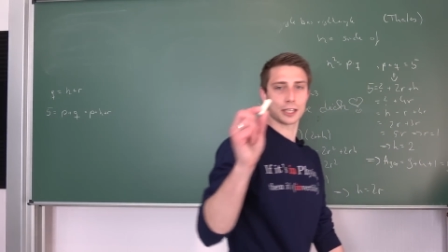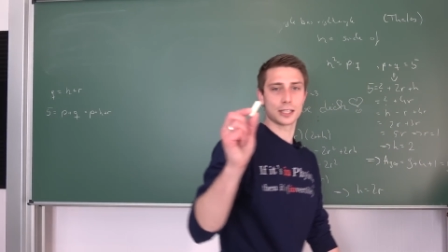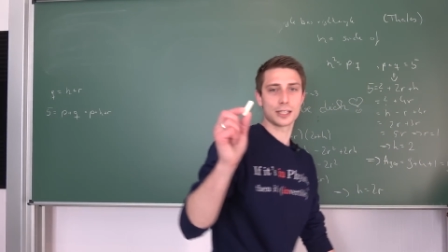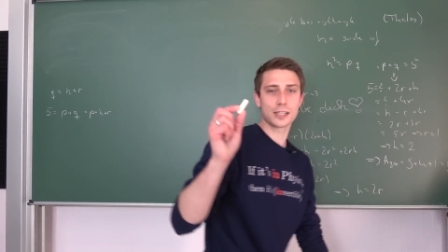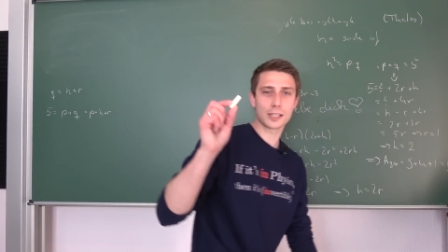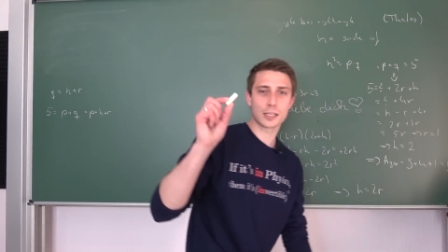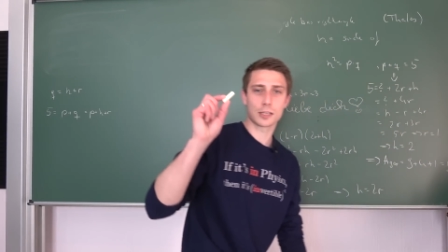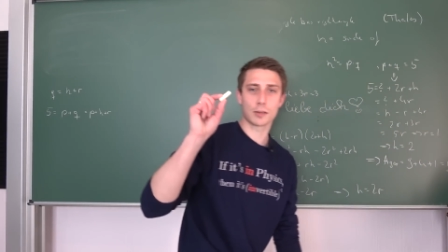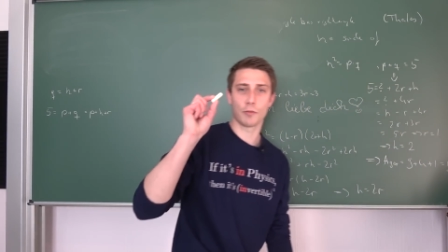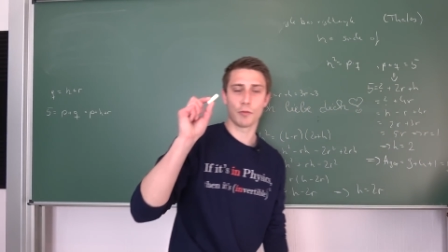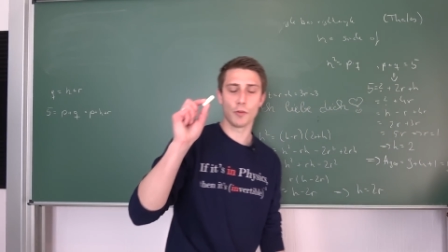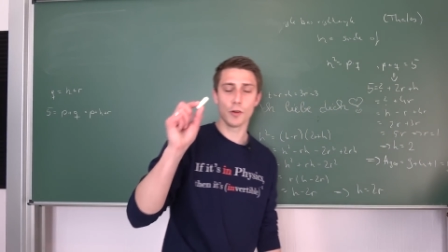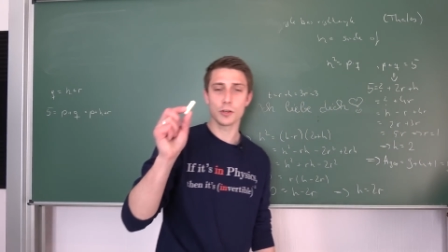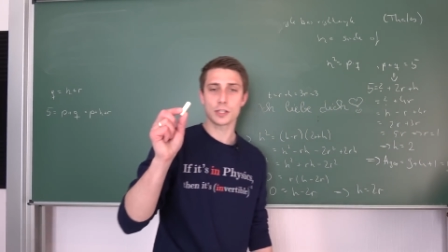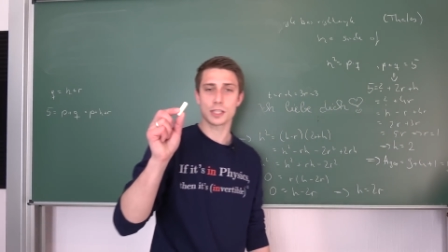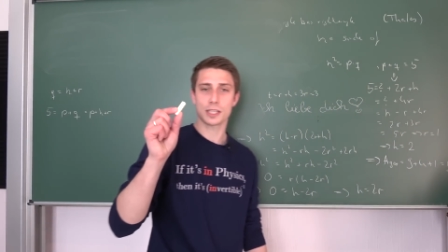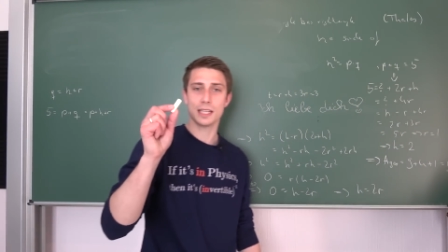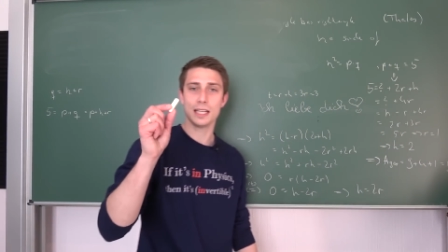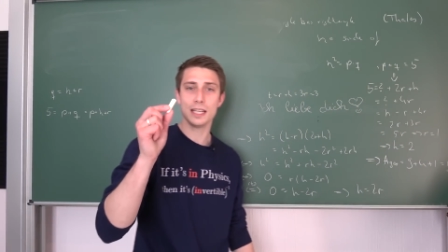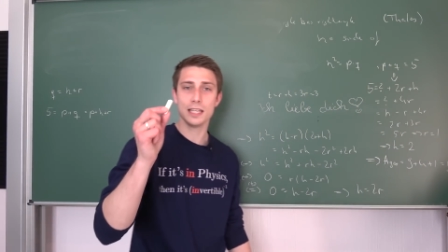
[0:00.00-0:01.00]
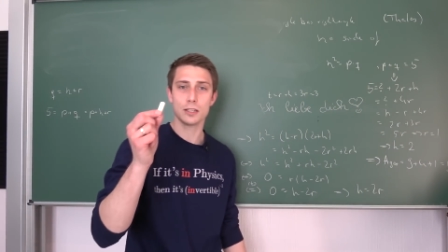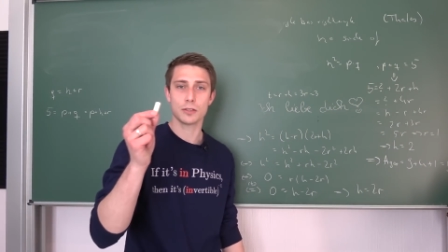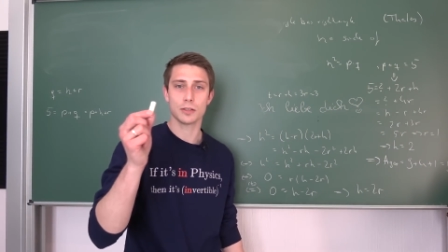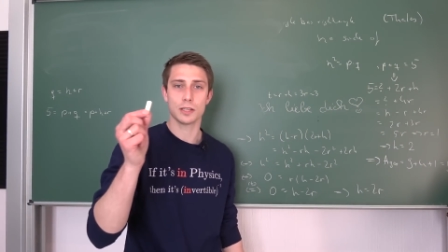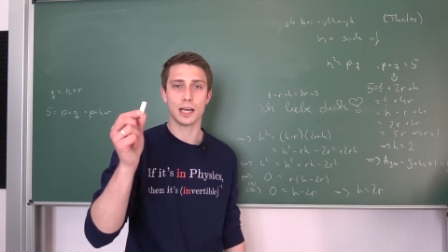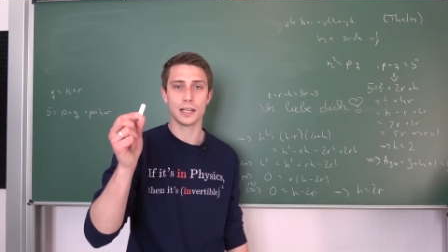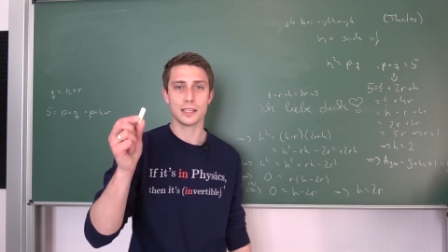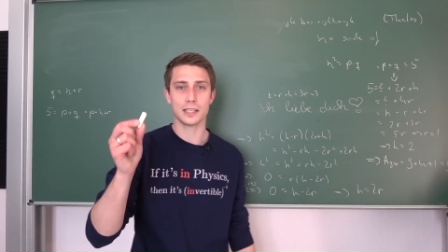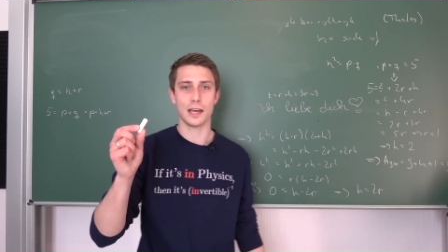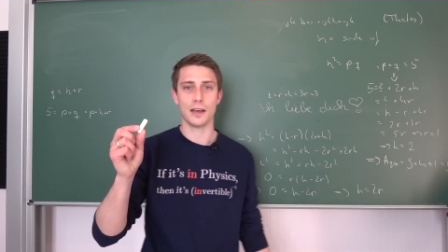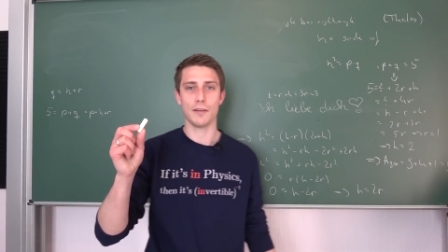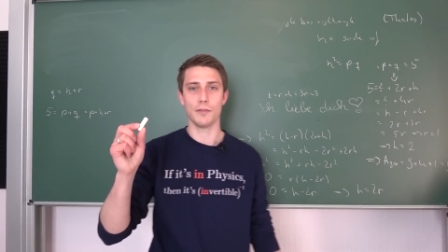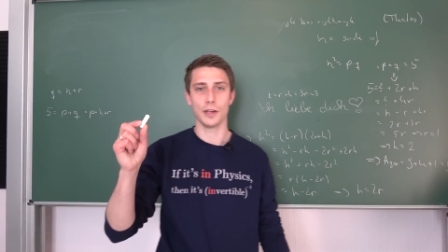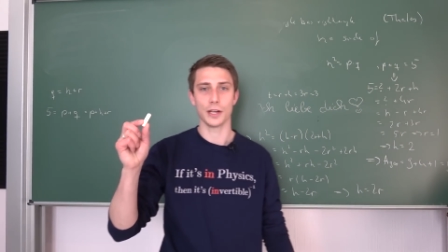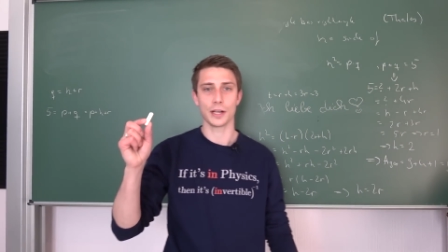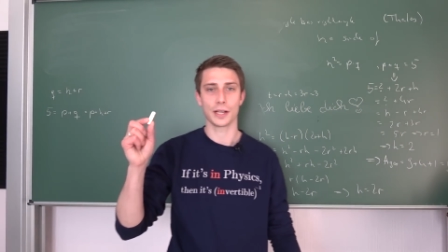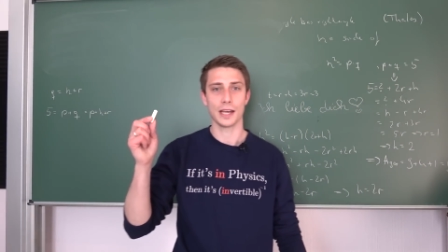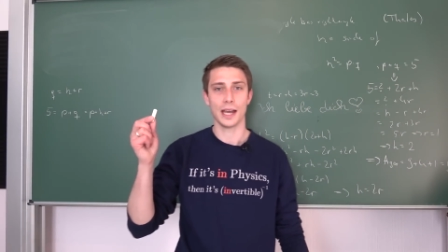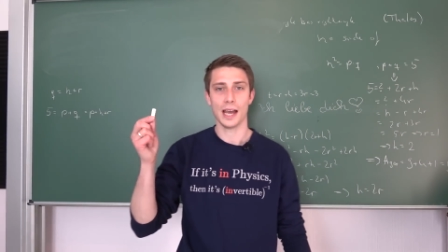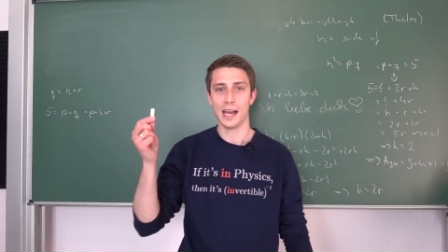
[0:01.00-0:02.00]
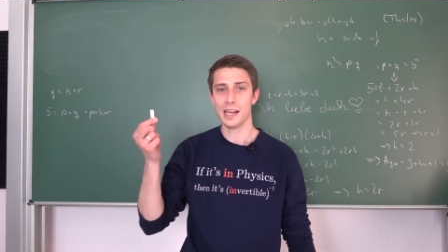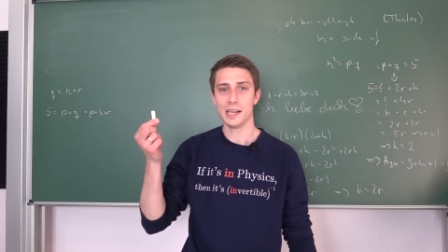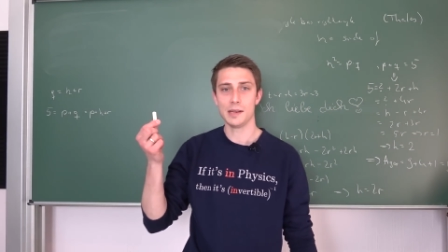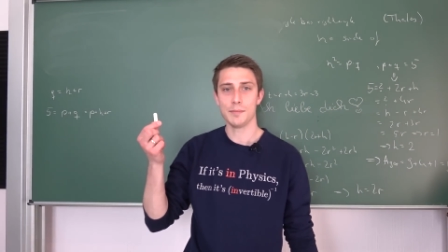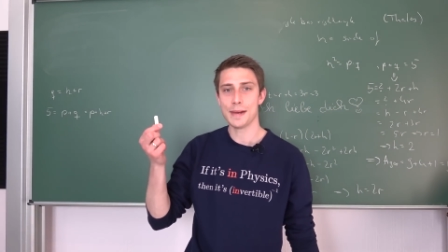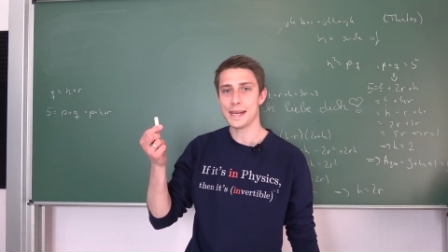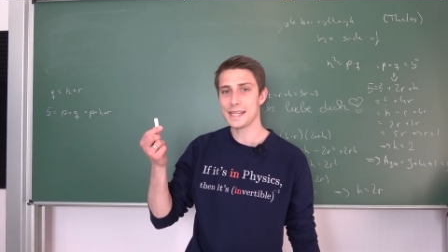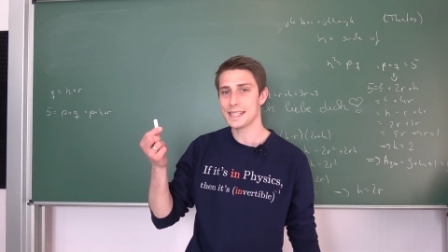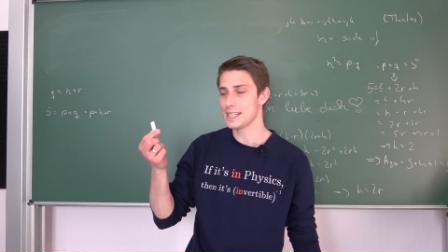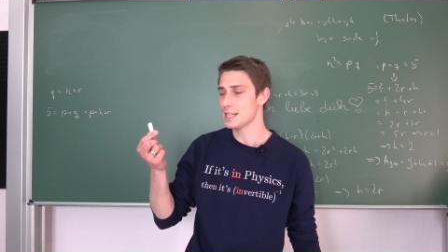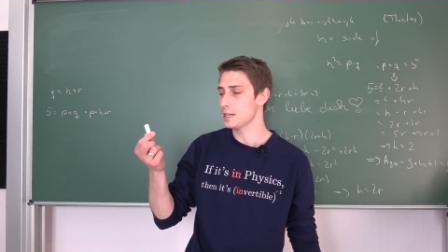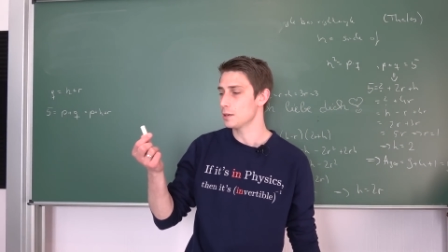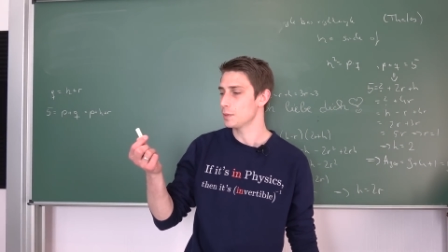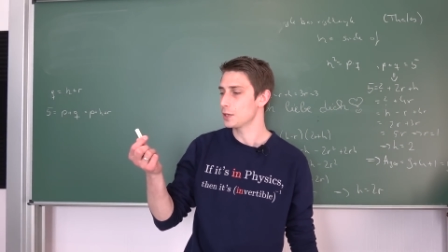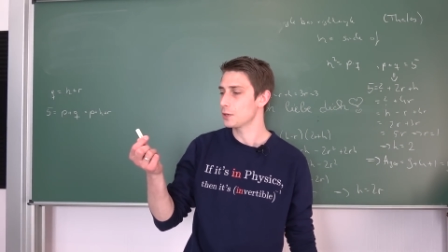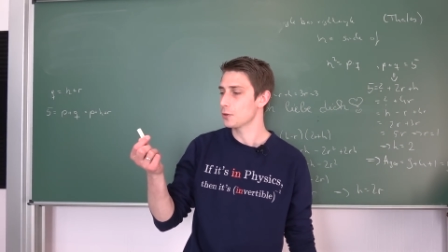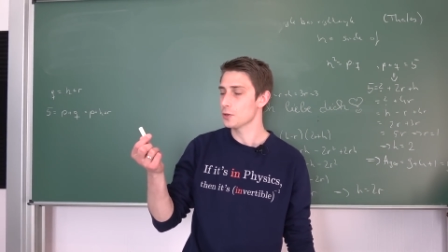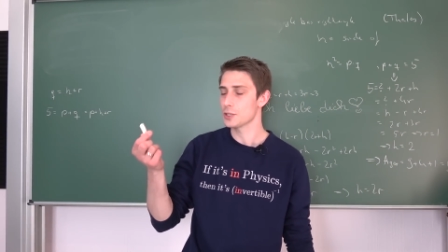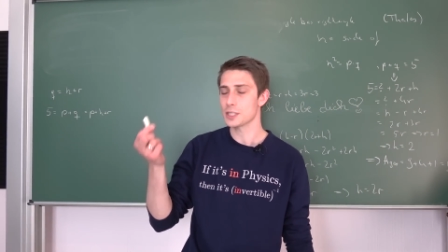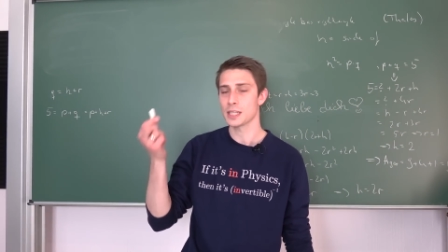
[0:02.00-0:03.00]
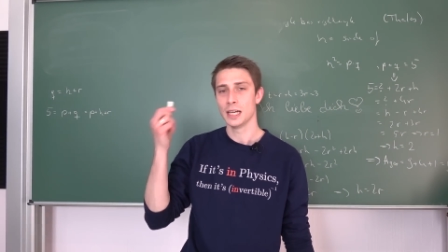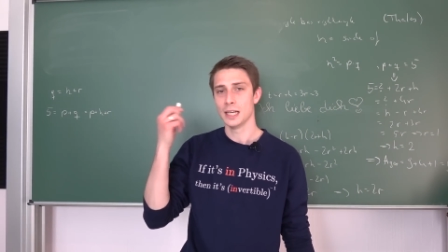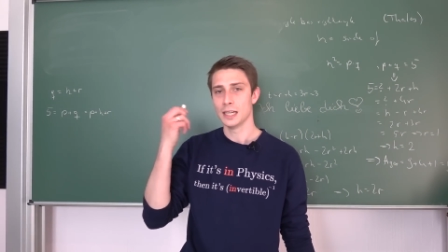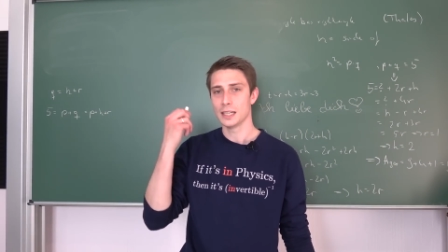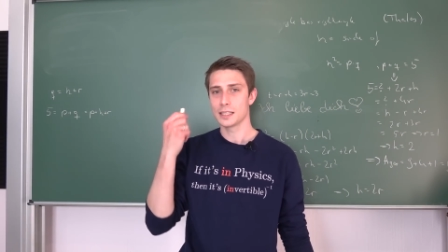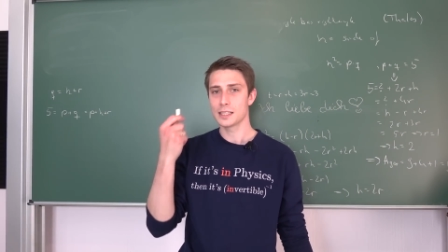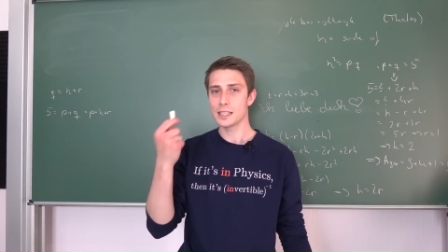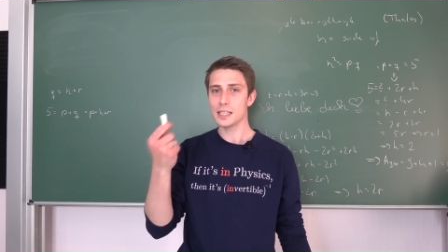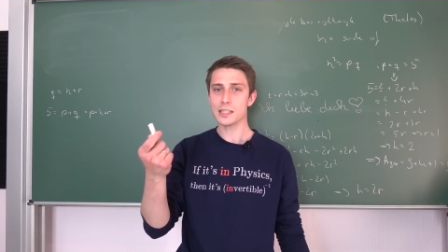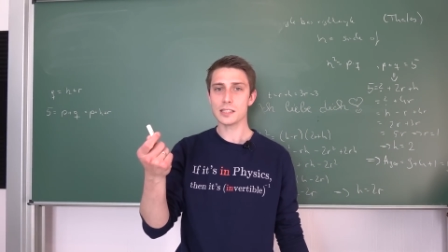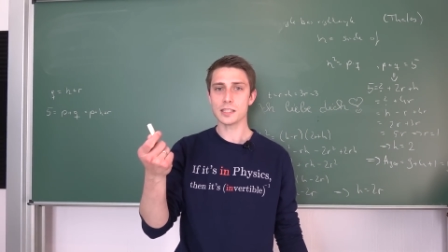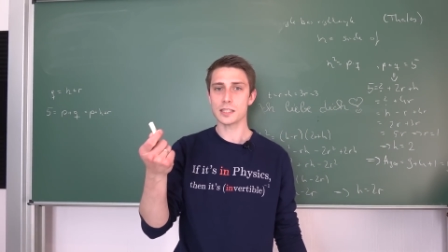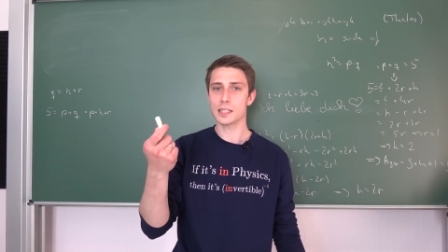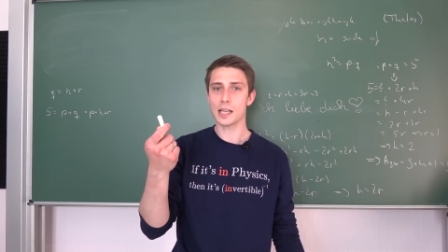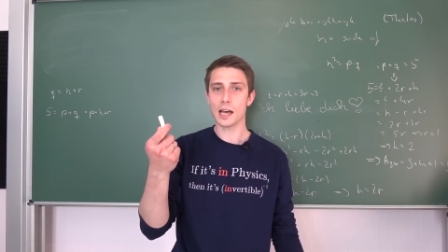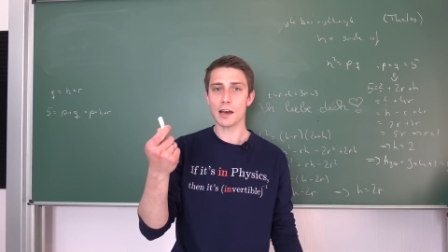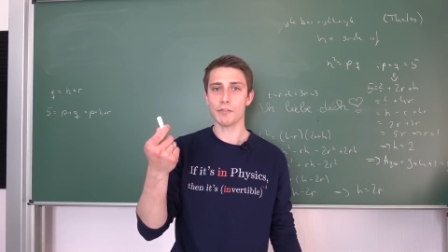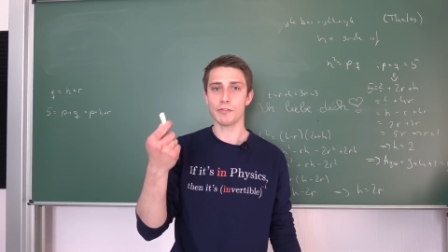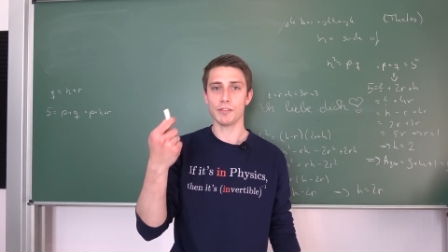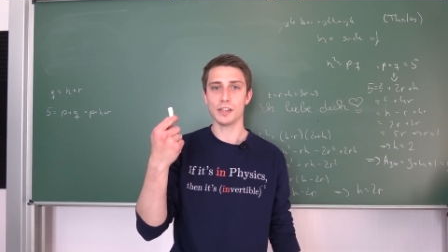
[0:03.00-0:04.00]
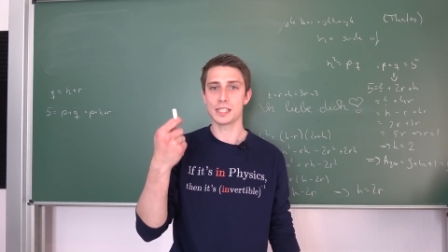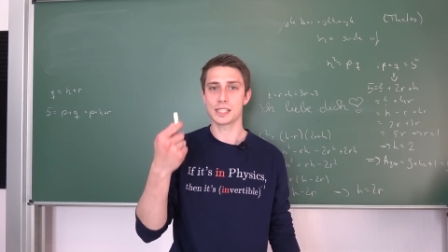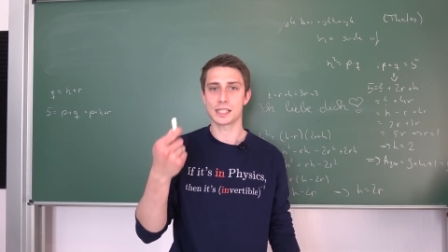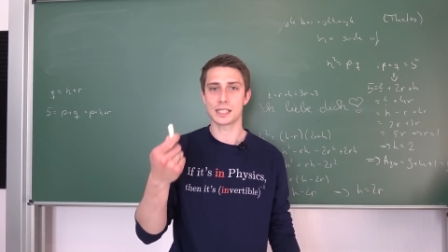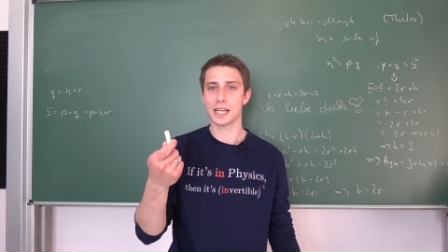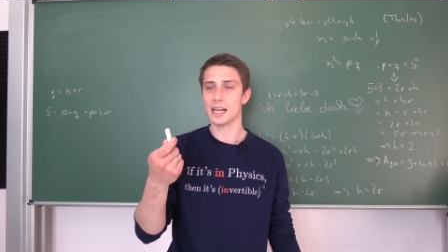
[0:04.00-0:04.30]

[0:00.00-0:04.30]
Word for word: and this is the first key to not having any mess here, because this stuff is